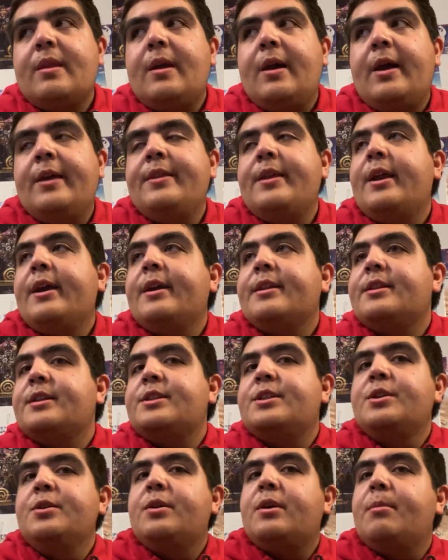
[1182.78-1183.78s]
I get
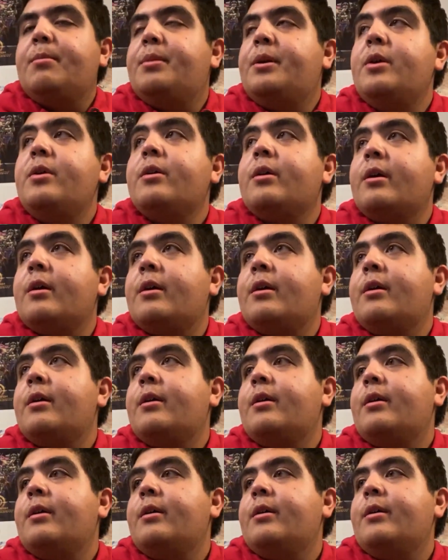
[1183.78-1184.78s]
this new computer.
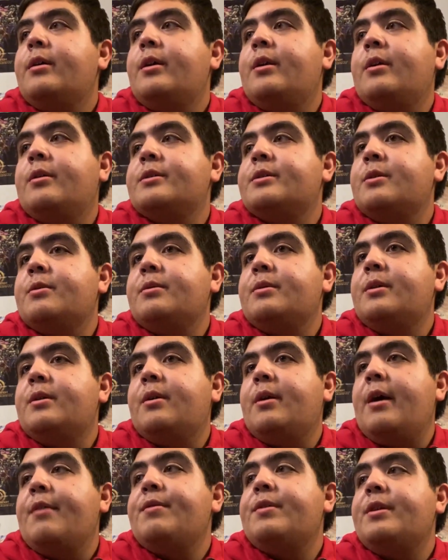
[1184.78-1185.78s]
So
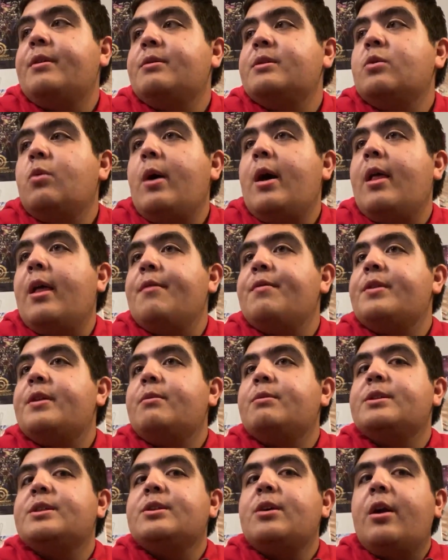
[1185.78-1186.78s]
everything was well. Everything
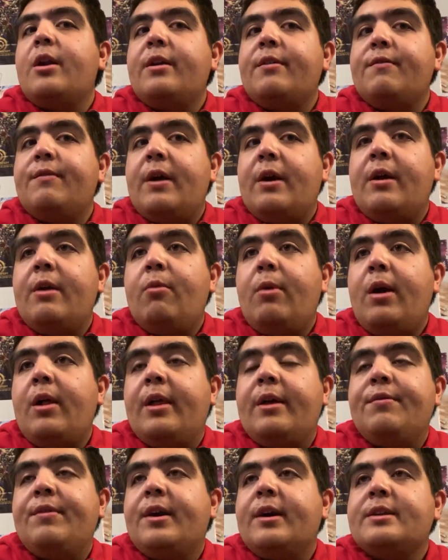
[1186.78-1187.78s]
was starting very well. I
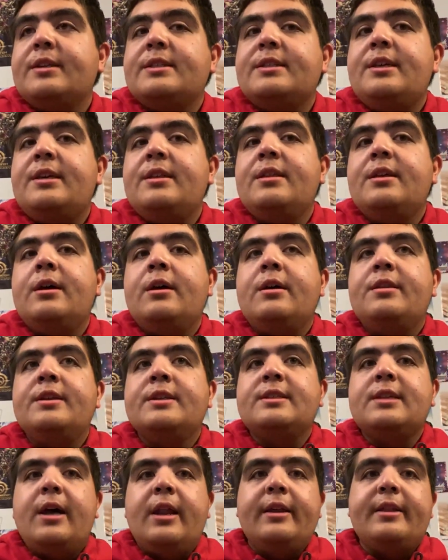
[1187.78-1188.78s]
even got to see the
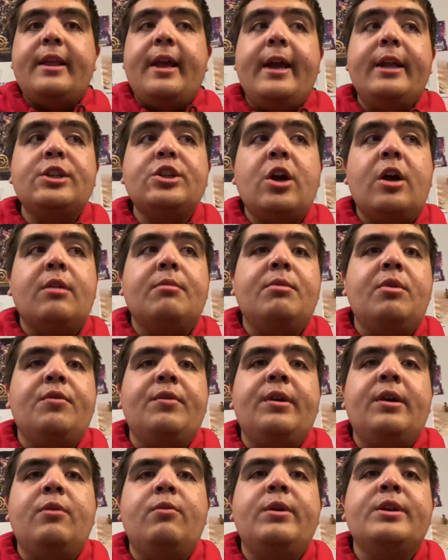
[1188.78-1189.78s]
Sonic the Hedgehog
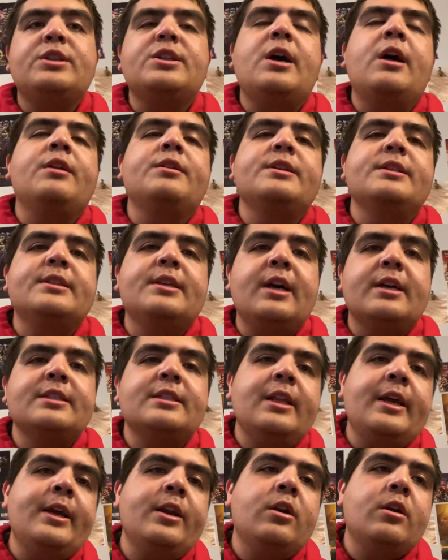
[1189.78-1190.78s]
movie, which I'll discuss
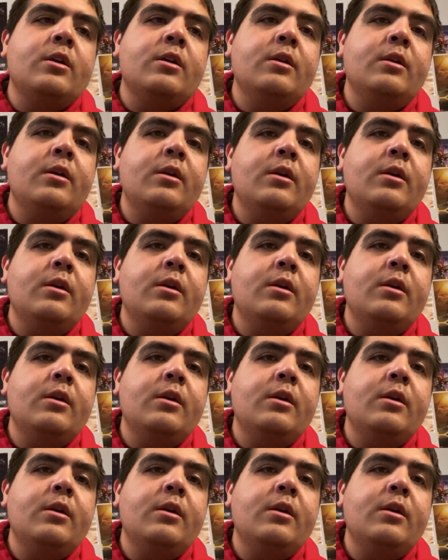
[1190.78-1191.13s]
later.